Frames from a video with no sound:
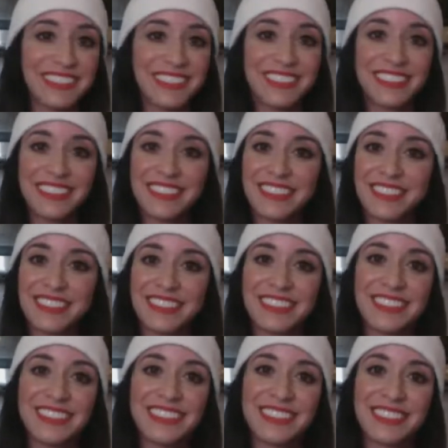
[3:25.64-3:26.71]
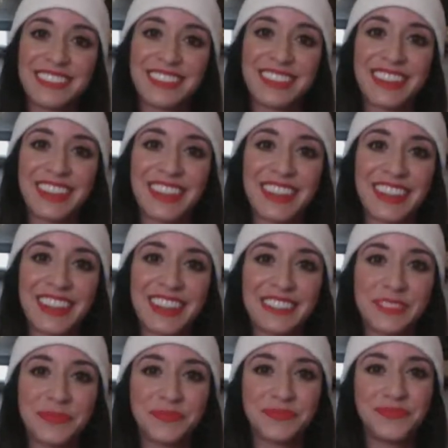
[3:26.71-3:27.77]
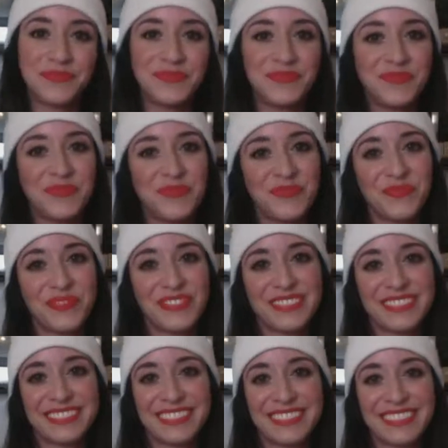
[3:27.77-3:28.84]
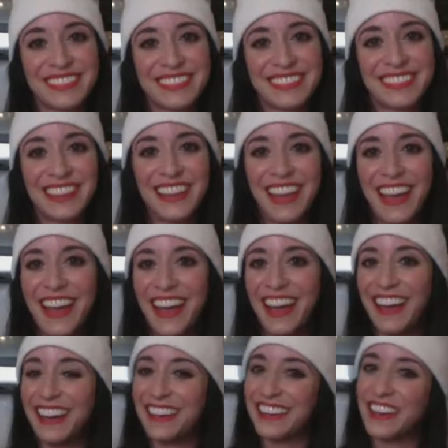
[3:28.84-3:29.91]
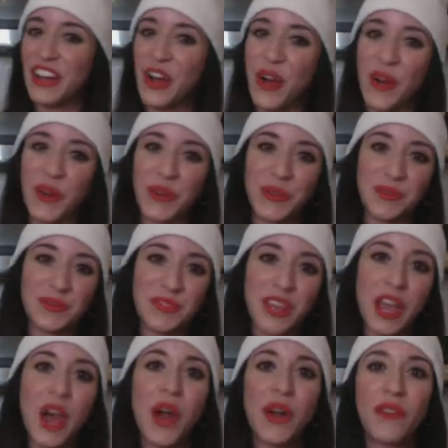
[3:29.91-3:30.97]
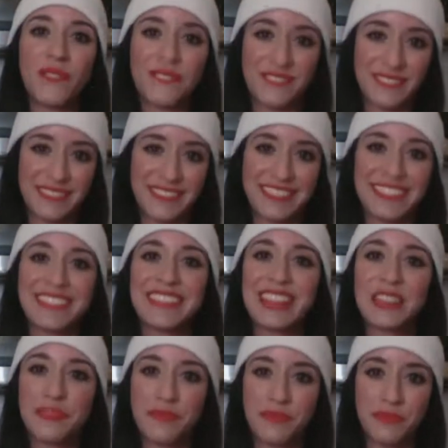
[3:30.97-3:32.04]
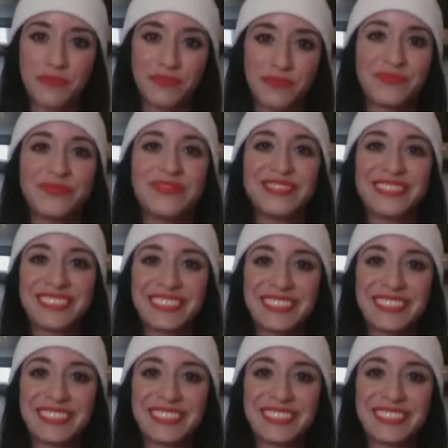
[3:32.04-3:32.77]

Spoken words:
And lastly, Fan Fan Donuts is another place you think we should go for a great cup of cocoa.